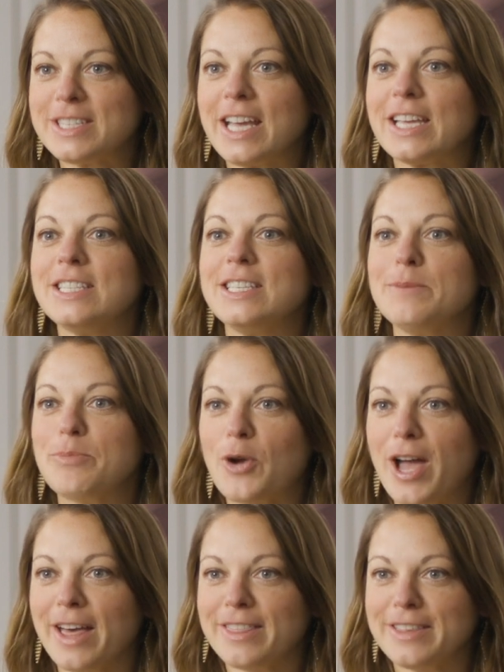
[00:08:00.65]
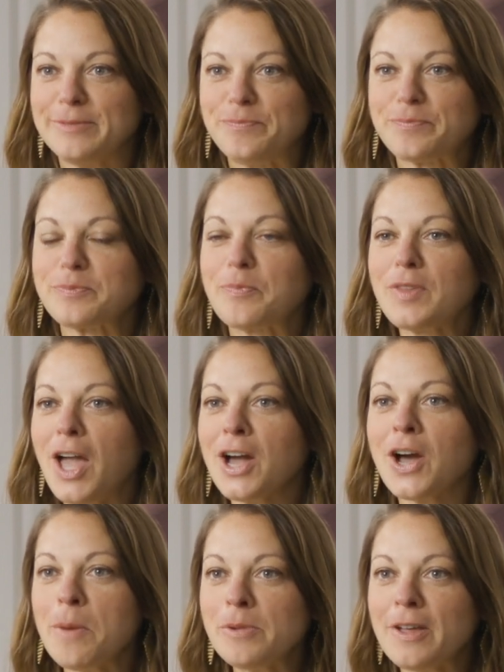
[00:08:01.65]
take a deep breath.
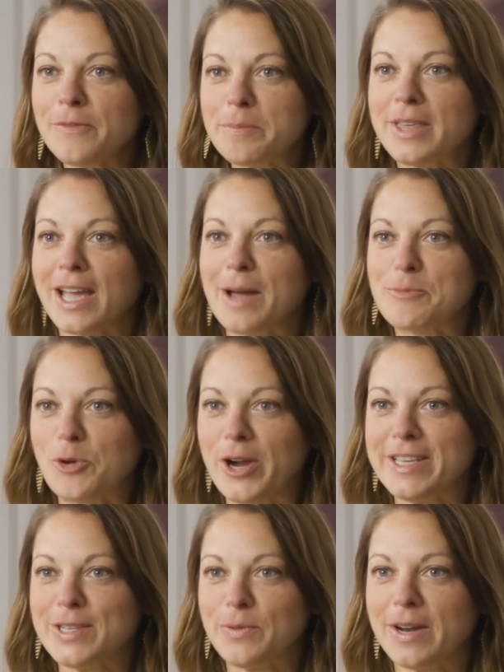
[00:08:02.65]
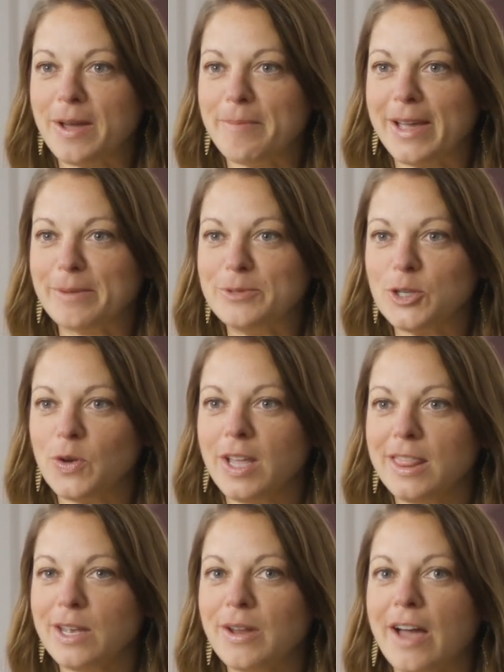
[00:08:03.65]
A couple of them think I'm crazy when I make them do it,
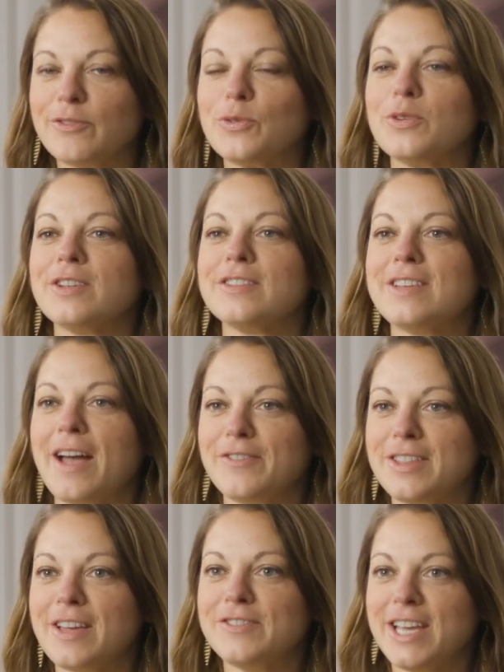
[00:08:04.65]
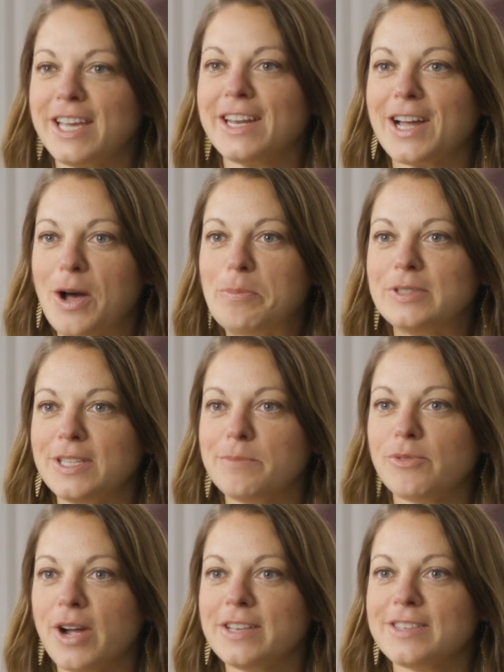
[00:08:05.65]
and then afterwards, after they've taken a couple deep
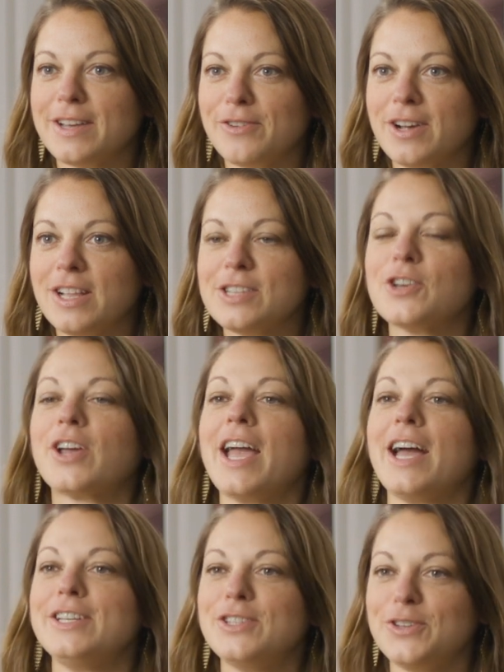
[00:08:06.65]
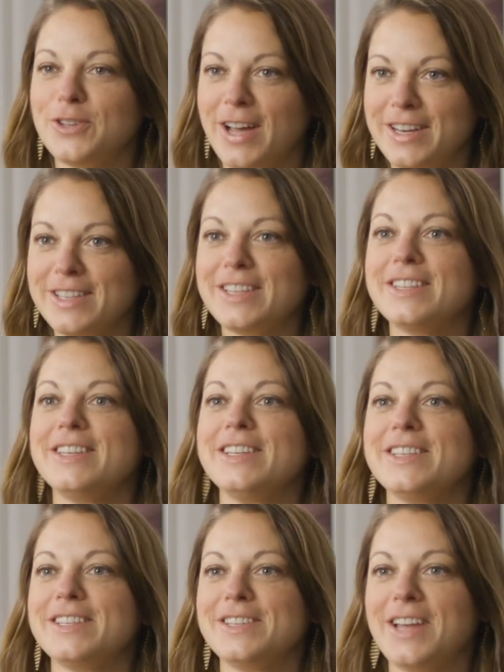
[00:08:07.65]
breaths, they realize, okay,
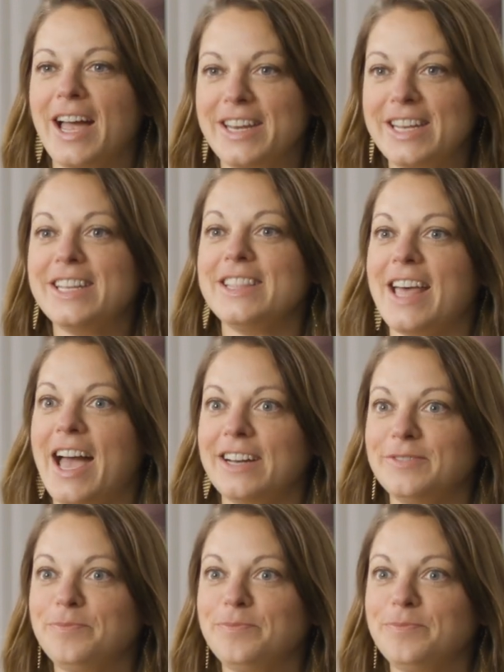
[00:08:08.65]
I needed that.